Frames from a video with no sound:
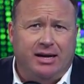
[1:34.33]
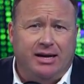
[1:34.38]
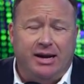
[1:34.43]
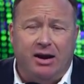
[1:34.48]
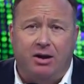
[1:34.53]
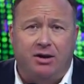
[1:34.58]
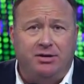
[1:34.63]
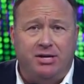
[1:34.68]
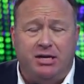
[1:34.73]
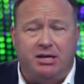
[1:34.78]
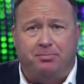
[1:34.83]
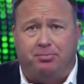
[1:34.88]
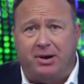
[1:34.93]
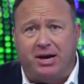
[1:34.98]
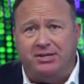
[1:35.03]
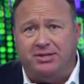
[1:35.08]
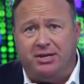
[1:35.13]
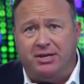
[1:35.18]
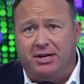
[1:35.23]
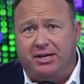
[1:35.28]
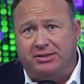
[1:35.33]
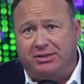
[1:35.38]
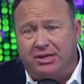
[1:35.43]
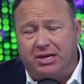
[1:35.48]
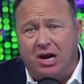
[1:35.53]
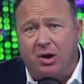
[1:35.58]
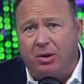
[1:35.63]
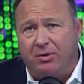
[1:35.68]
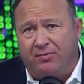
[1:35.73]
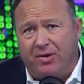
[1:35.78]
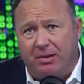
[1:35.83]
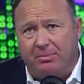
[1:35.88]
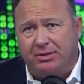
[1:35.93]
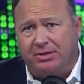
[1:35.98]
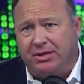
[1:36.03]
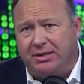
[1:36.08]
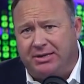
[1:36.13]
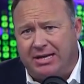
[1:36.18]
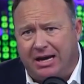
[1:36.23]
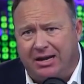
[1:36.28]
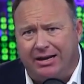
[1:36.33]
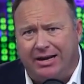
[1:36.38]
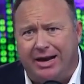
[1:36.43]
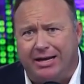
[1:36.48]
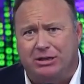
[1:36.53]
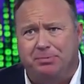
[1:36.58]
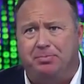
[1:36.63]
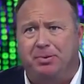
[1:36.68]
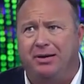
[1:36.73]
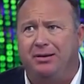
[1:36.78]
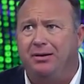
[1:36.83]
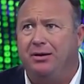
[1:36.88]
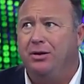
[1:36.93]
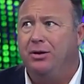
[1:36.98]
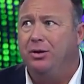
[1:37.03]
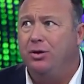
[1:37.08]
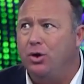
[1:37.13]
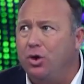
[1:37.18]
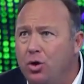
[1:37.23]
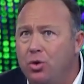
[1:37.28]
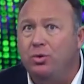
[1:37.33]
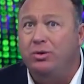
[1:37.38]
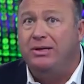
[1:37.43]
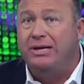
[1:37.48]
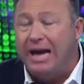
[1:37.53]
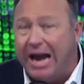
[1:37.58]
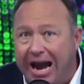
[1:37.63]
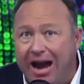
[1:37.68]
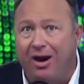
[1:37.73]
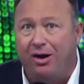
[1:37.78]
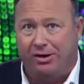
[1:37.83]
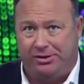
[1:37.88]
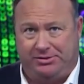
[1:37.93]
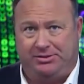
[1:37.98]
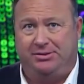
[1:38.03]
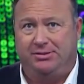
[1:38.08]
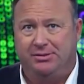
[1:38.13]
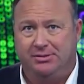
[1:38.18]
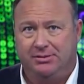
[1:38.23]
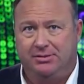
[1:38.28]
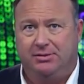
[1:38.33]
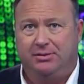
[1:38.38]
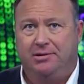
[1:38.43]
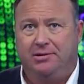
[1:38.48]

And guaranteed the president doesn't know. He famously delegates. But who cares?